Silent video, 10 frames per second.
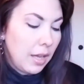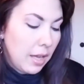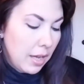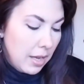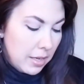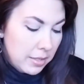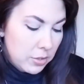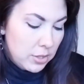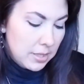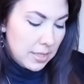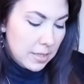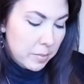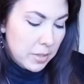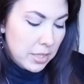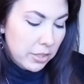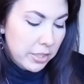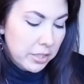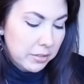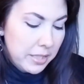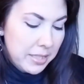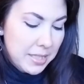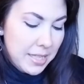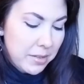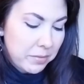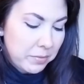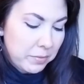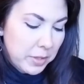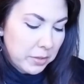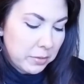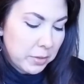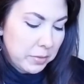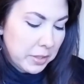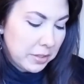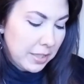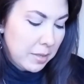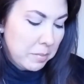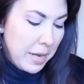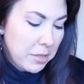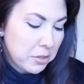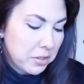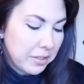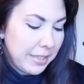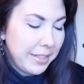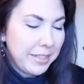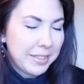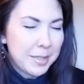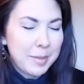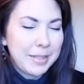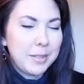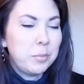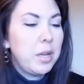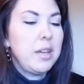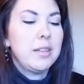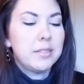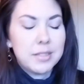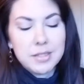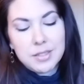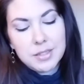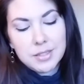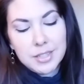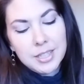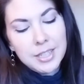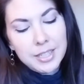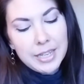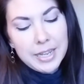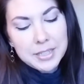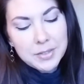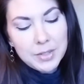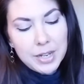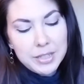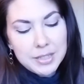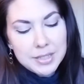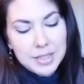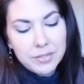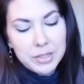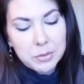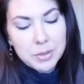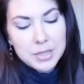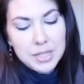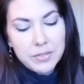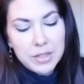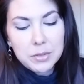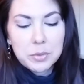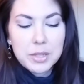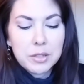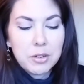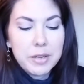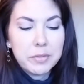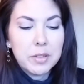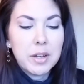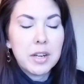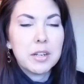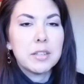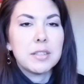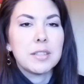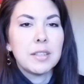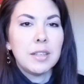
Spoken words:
And she says material needs get fulfilled in magical and unexpected ways. Acts of kindness, giving or receiving with a grateful heart.